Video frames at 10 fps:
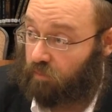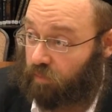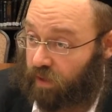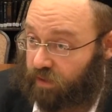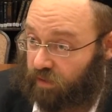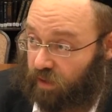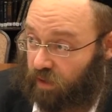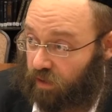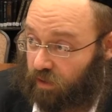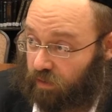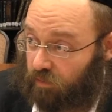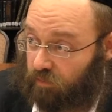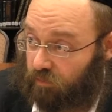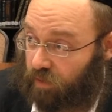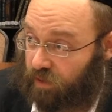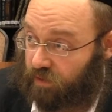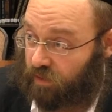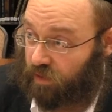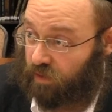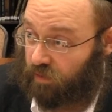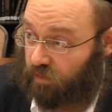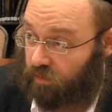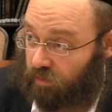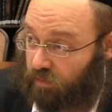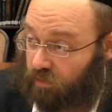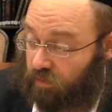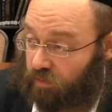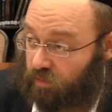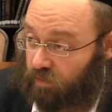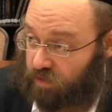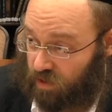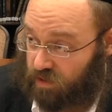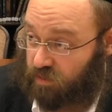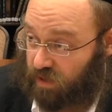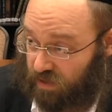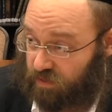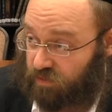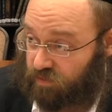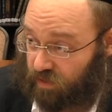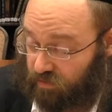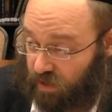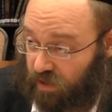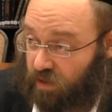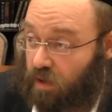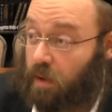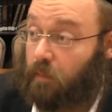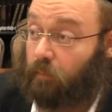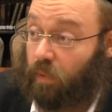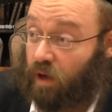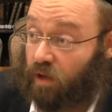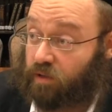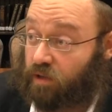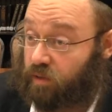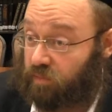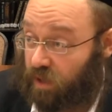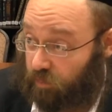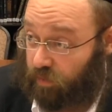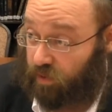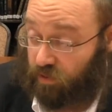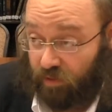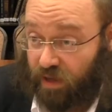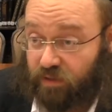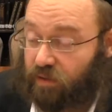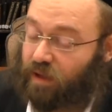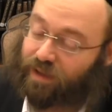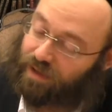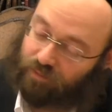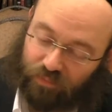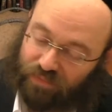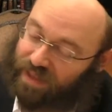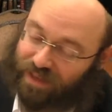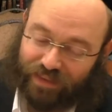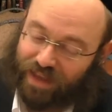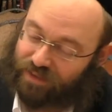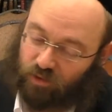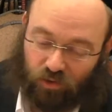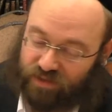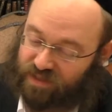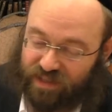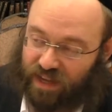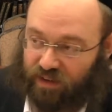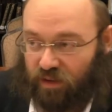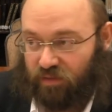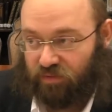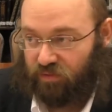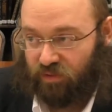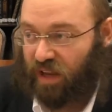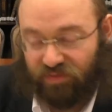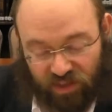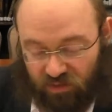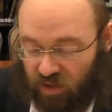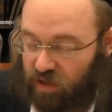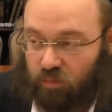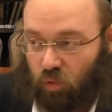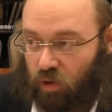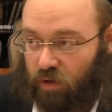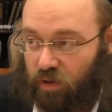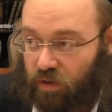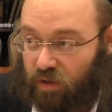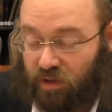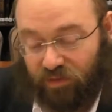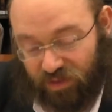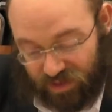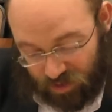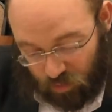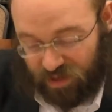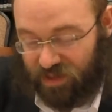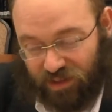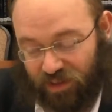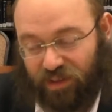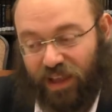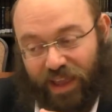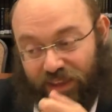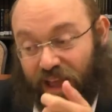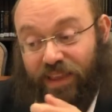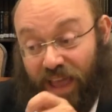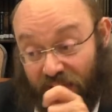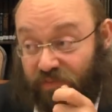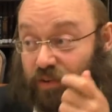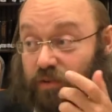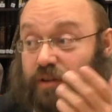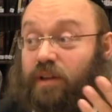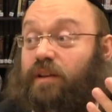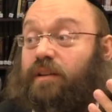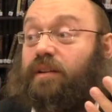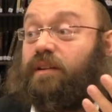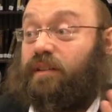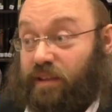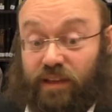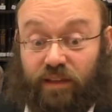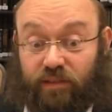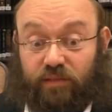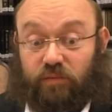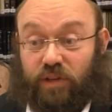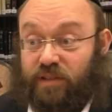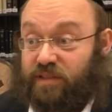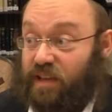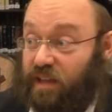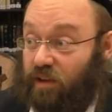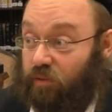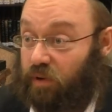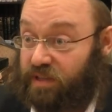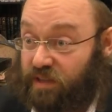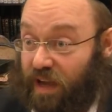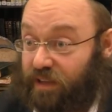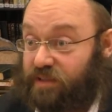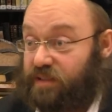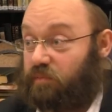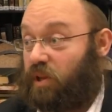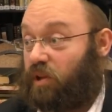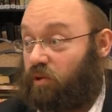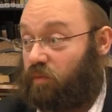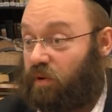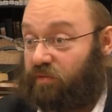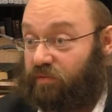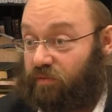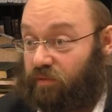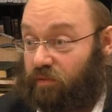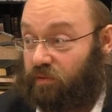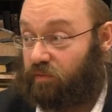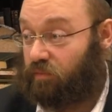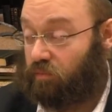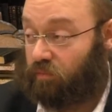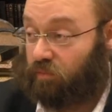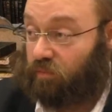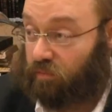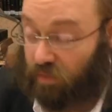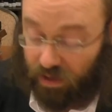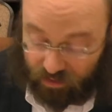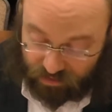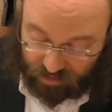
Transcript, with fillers: But uh, but uh, and somebody else is going to drink. Someone else will drink, right? But on Yom Kippur, you're right. I, that, gauze is not enough. You'd have to give a little more. More. You have to squeeze it a little. Yeah. You, have to. You have to give the chance. Yes, you can say. Otherwise, the haki say malay lugmav. Uh-huh. How can you